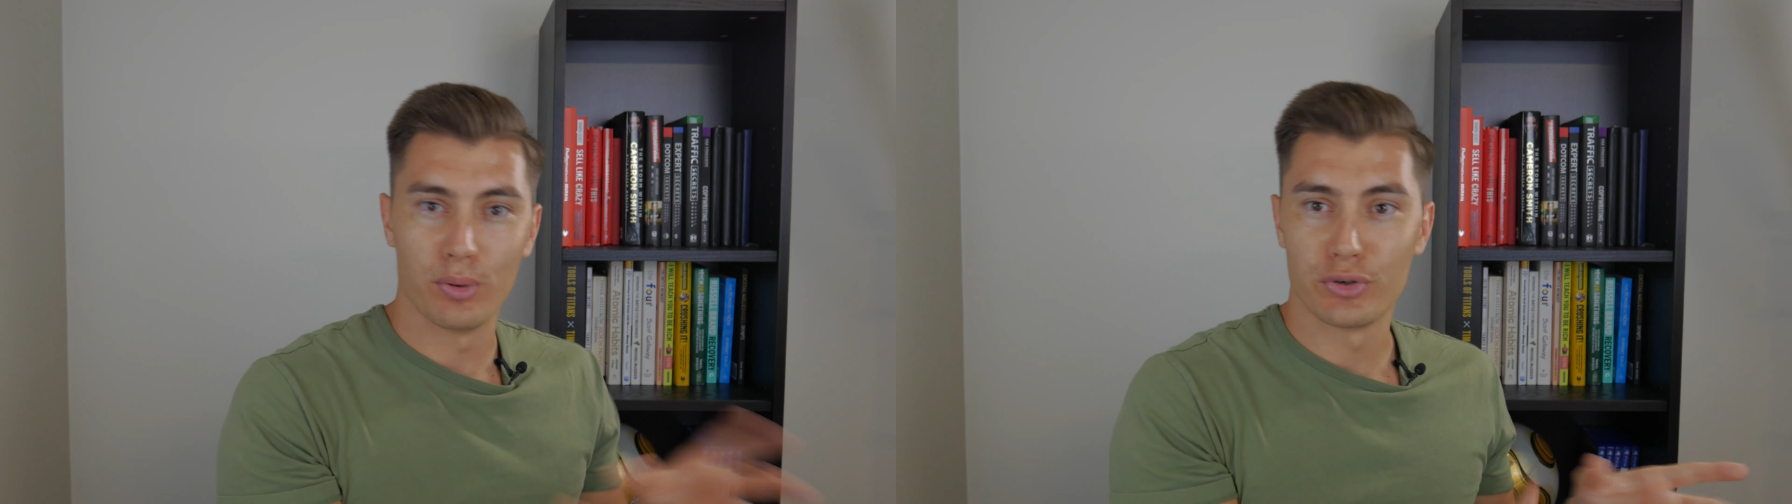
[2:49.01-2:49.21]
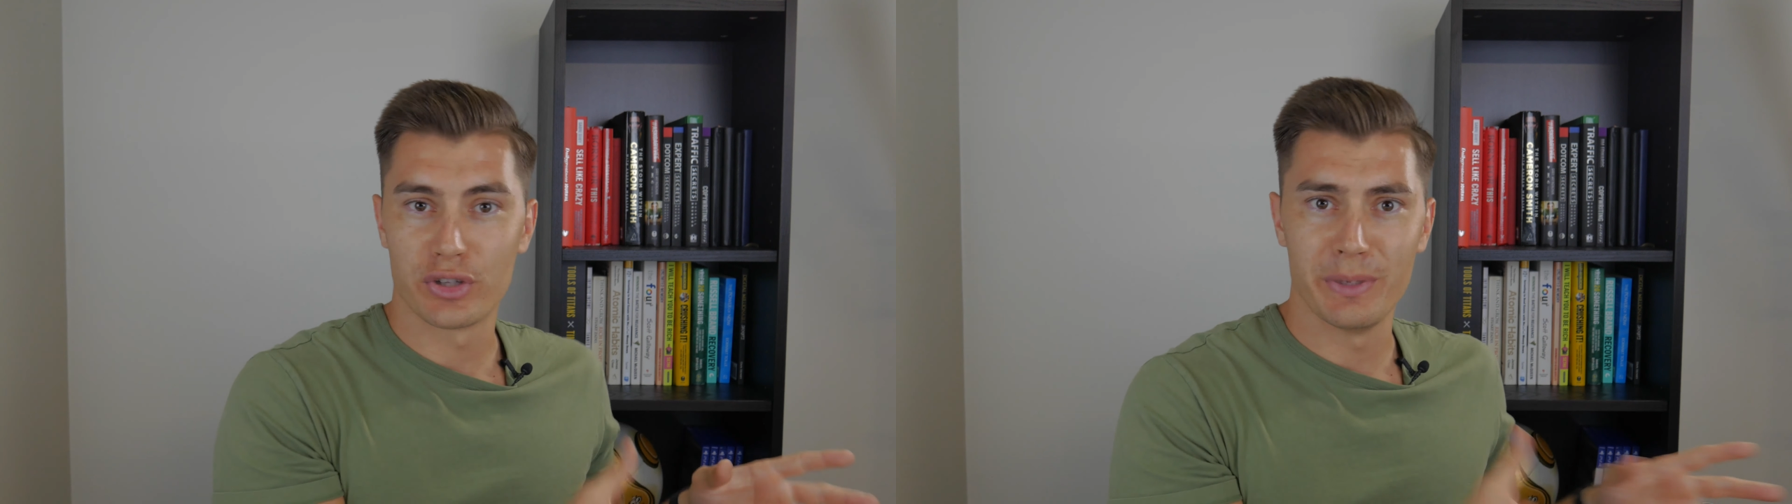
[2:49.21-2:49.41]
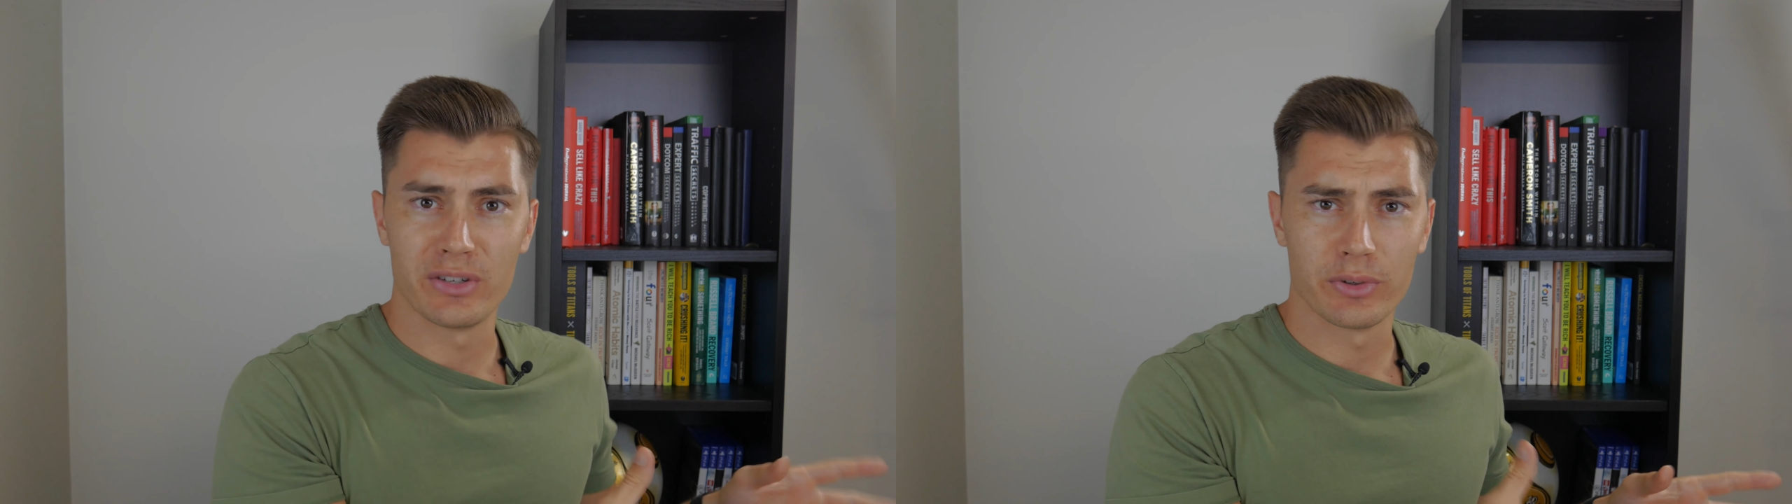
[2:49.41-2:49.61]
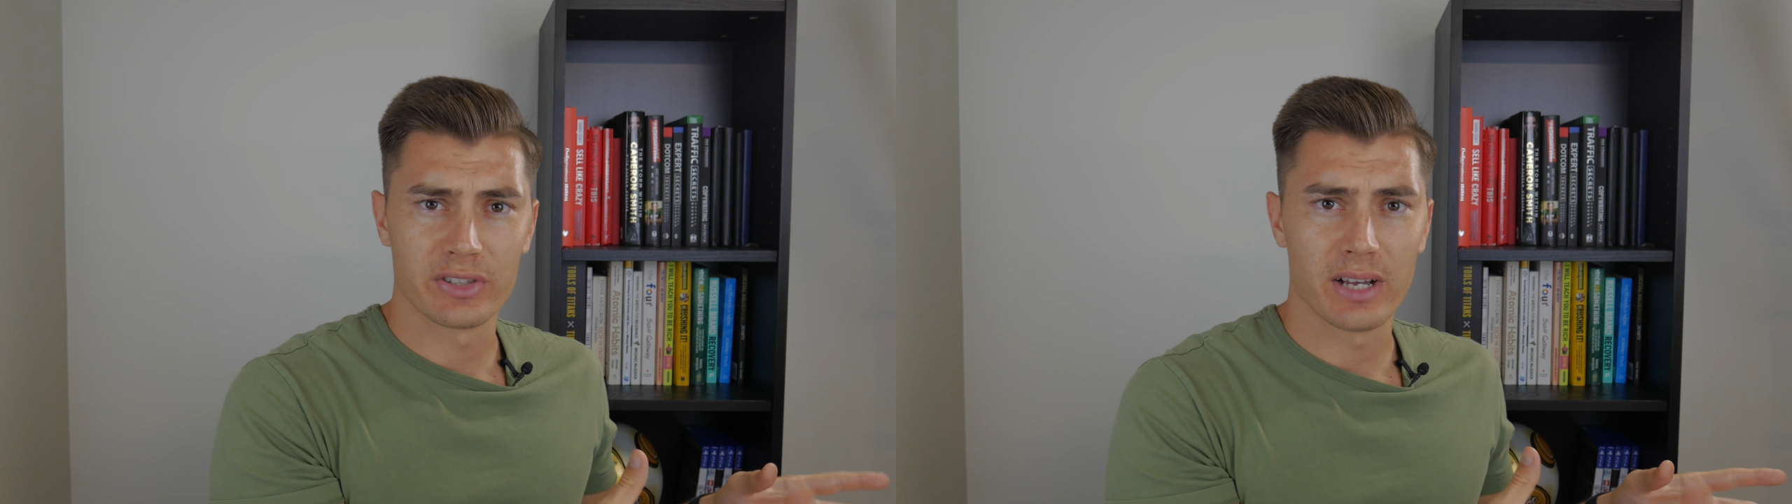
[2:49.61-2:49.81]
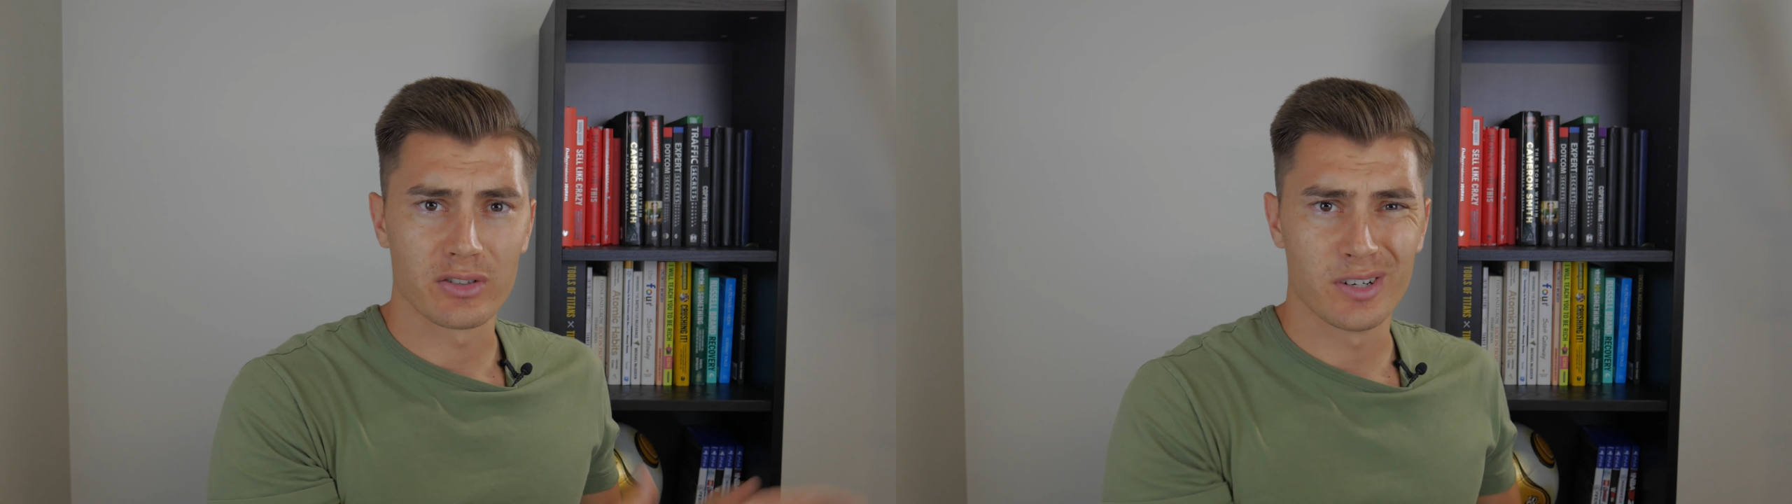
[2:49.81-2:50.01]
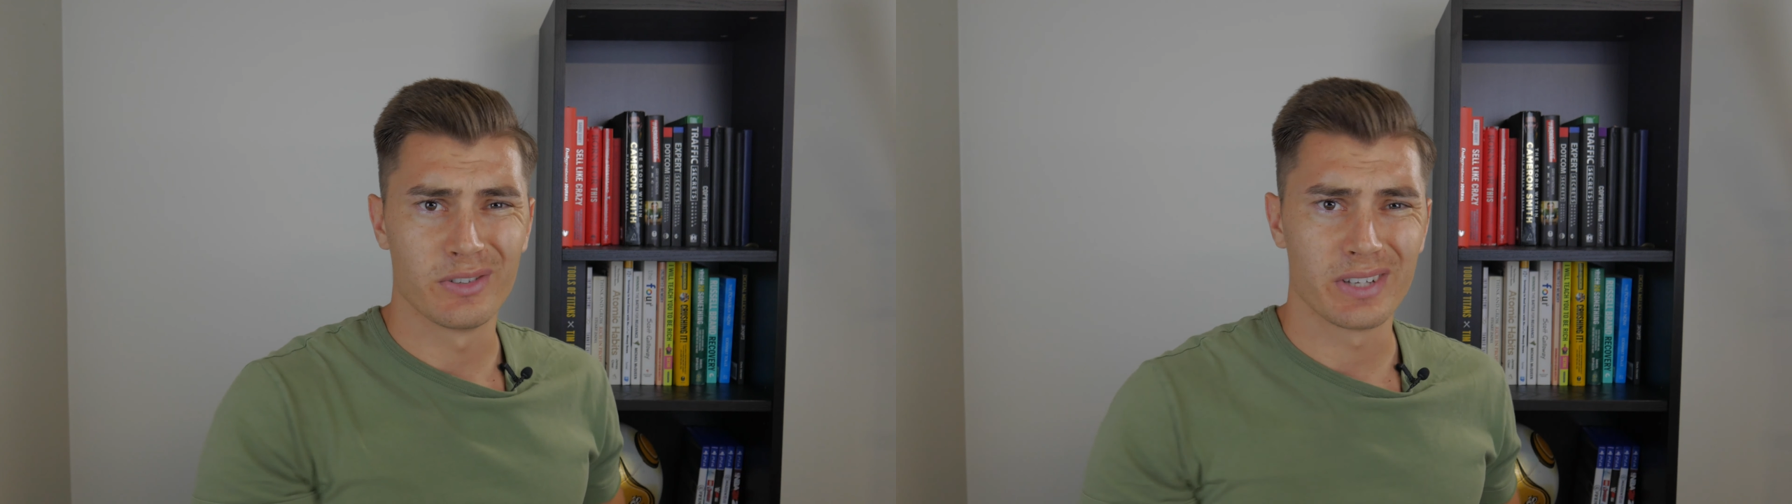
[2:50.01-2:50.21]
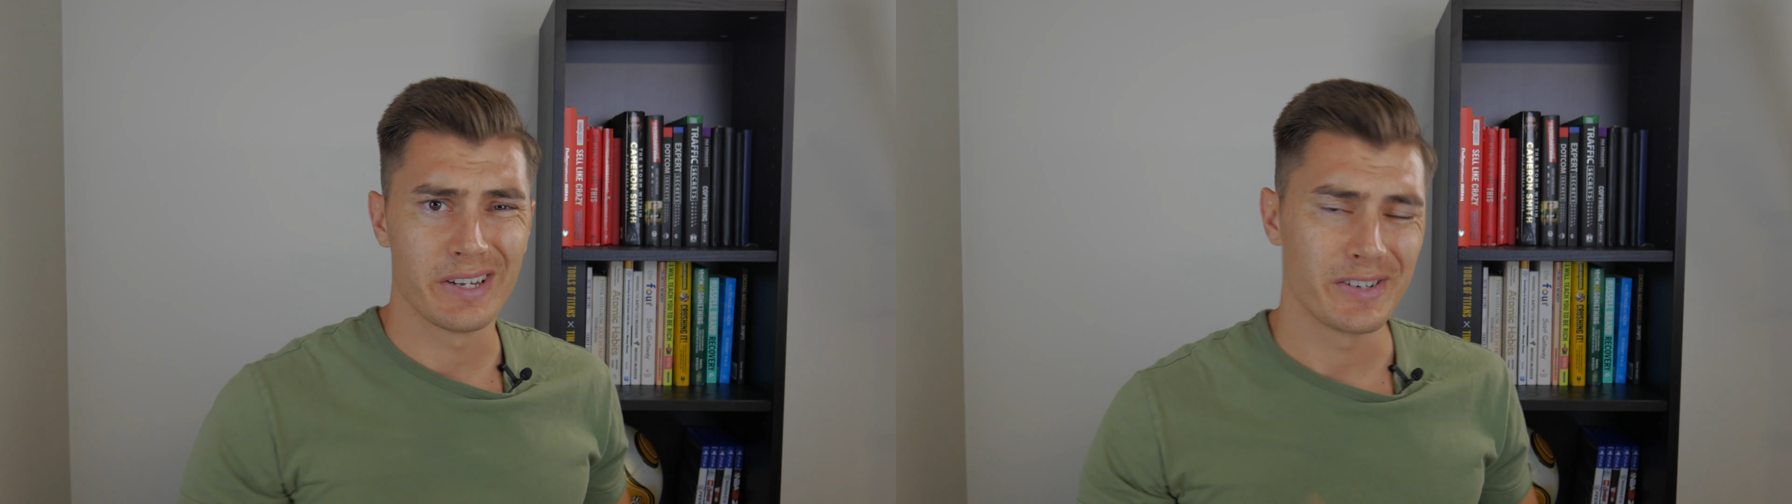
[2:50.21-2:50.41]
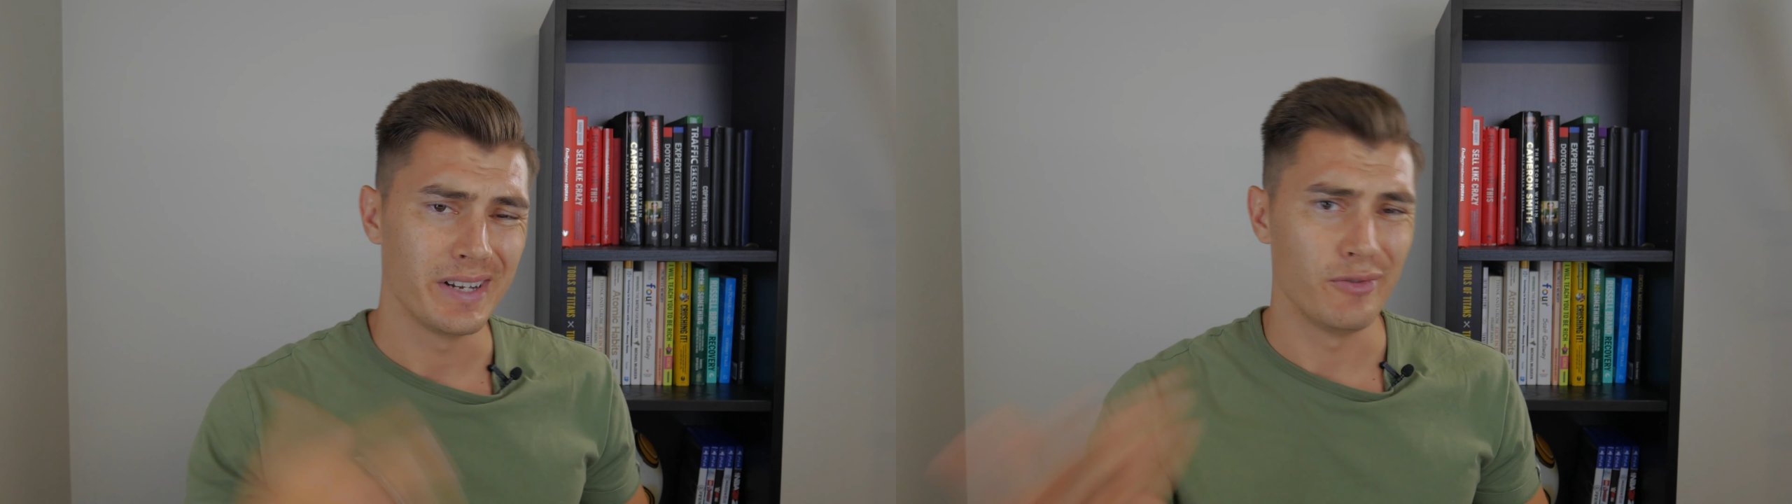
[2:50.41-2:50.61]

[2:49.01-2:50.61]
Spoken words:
push them into a sales conversation